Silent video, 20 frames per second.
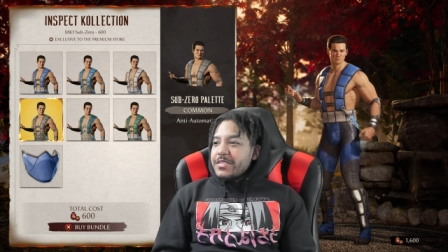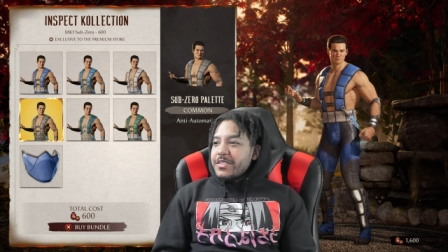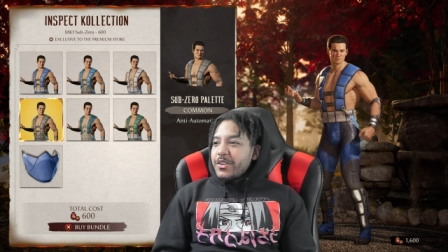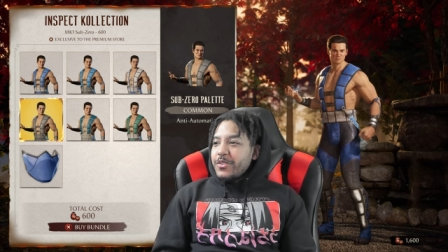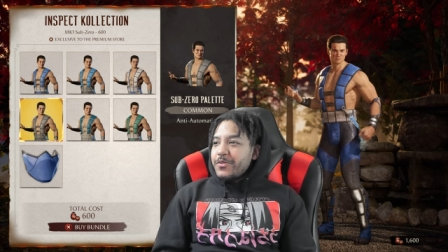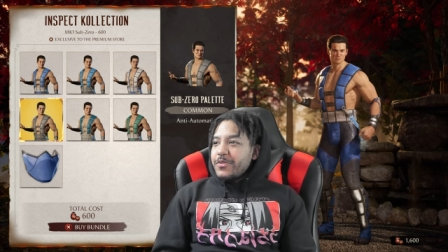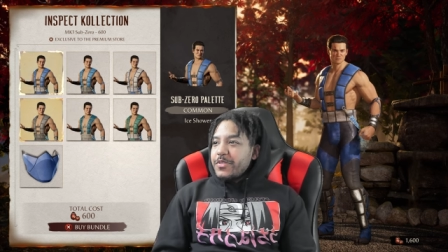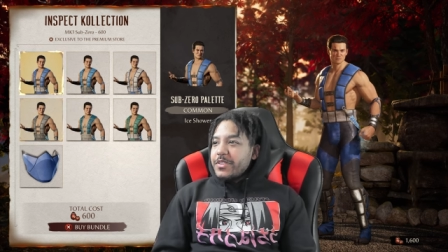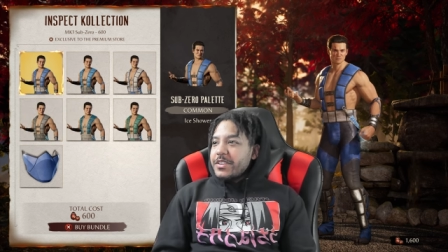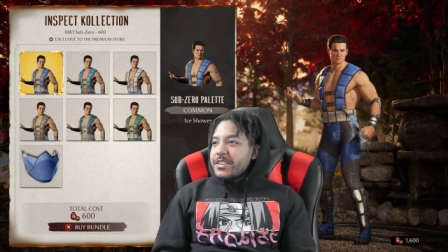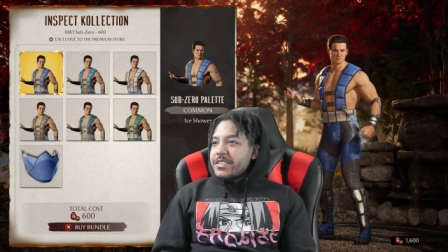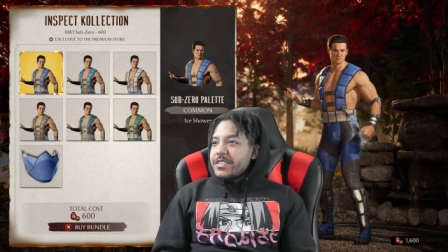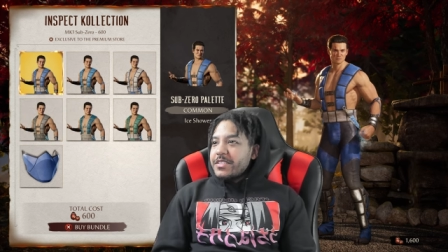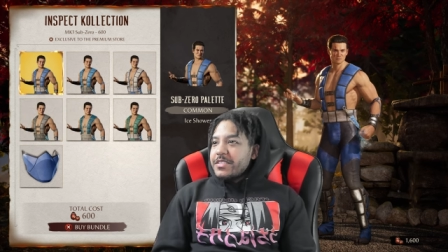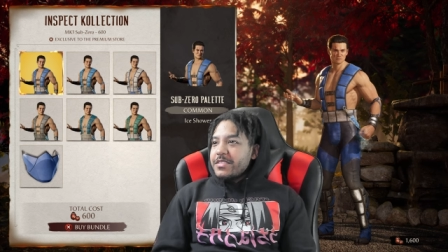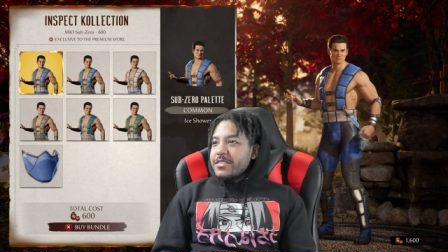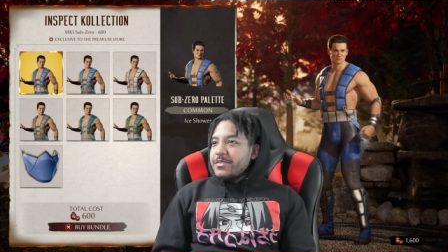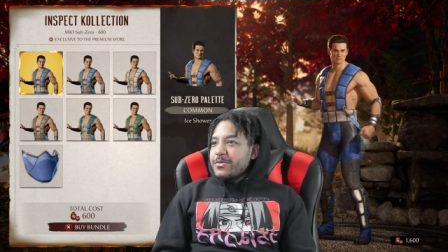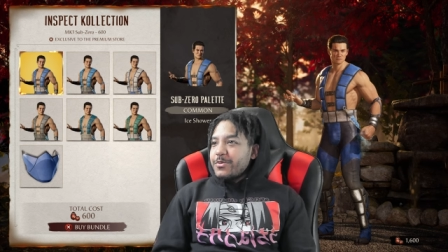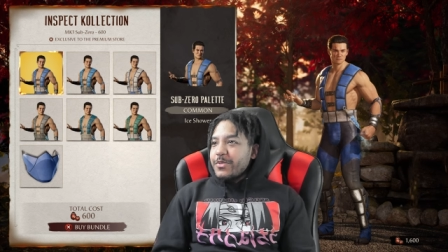Hopefully, it
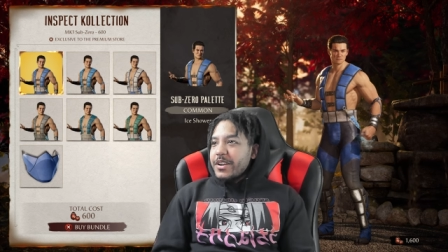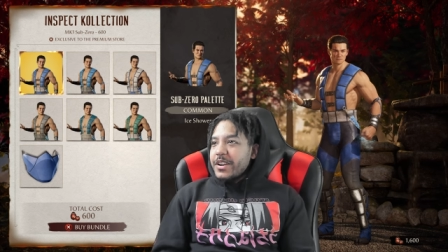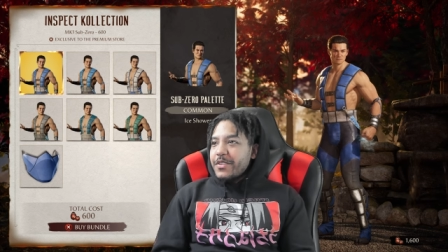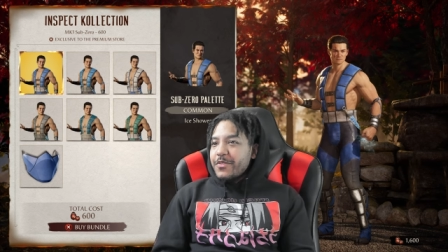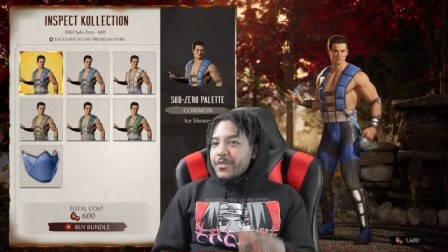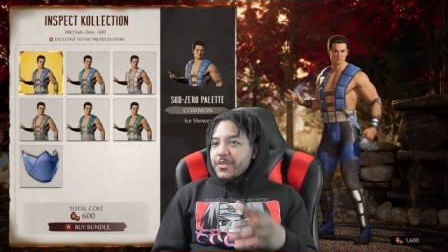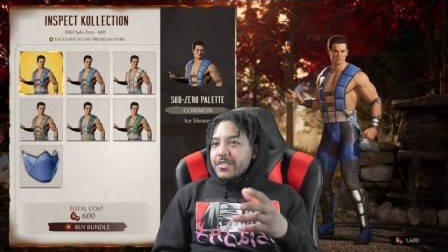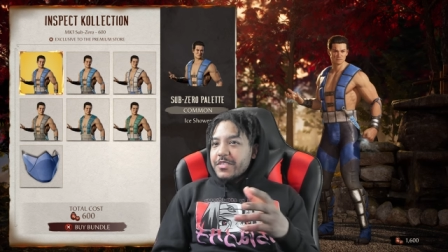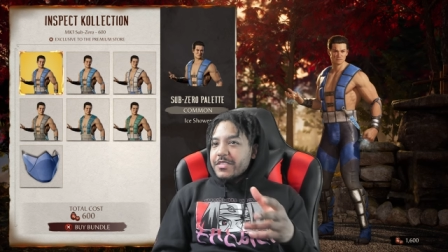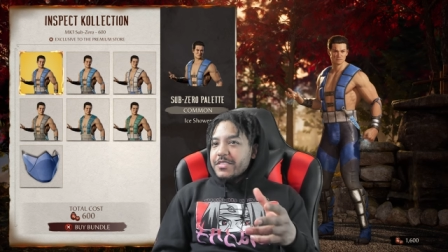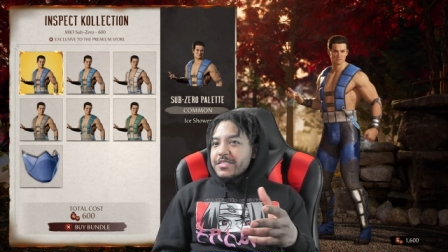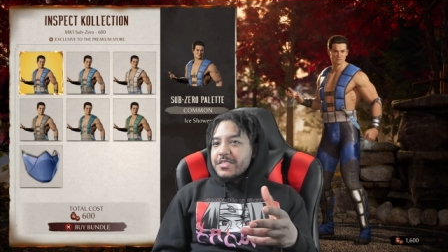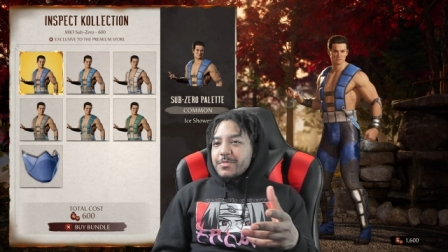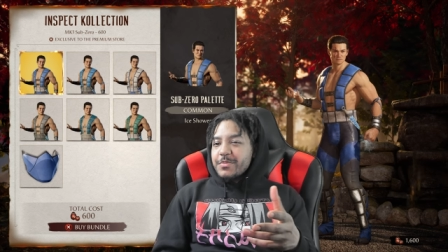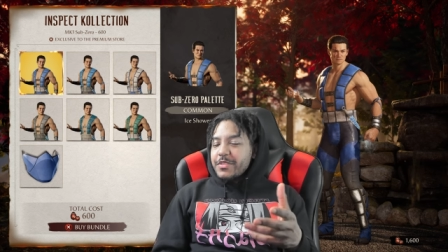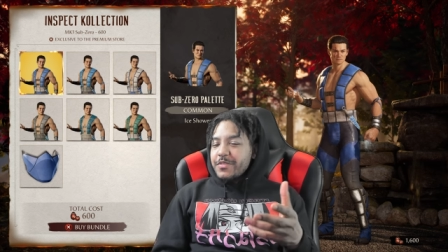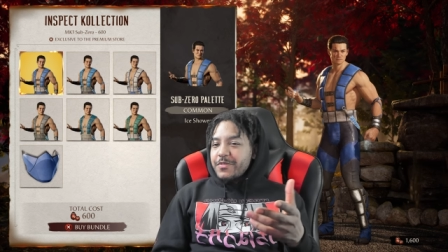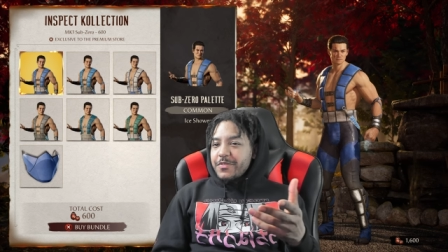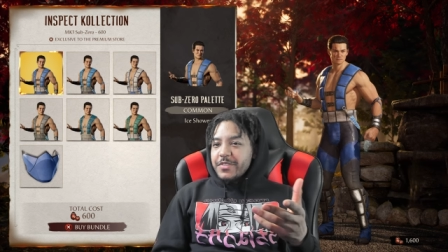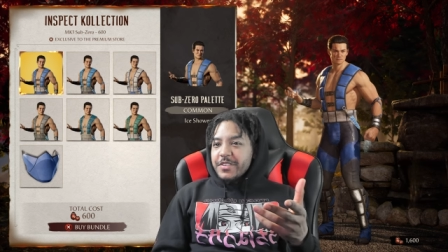can whatever it is to
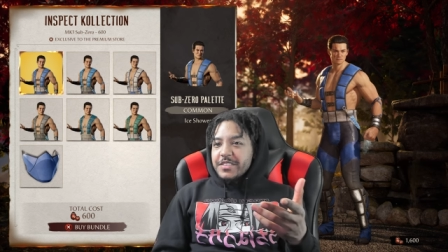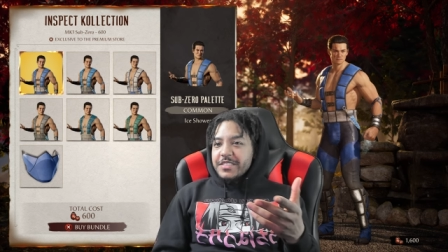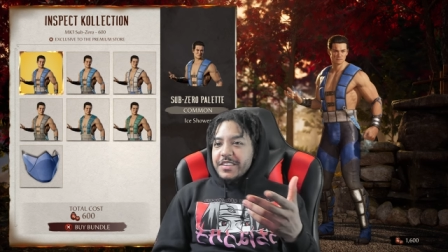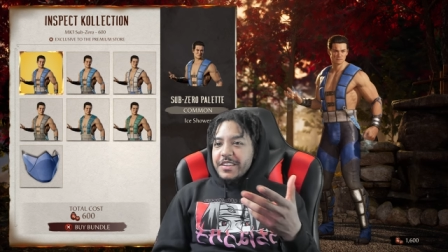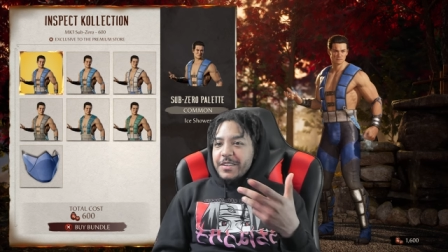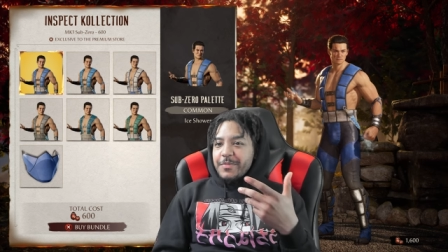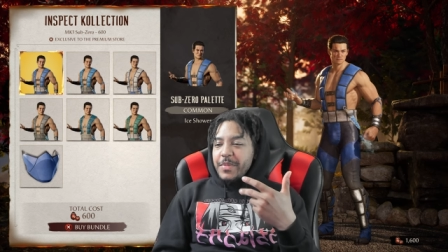be fixed.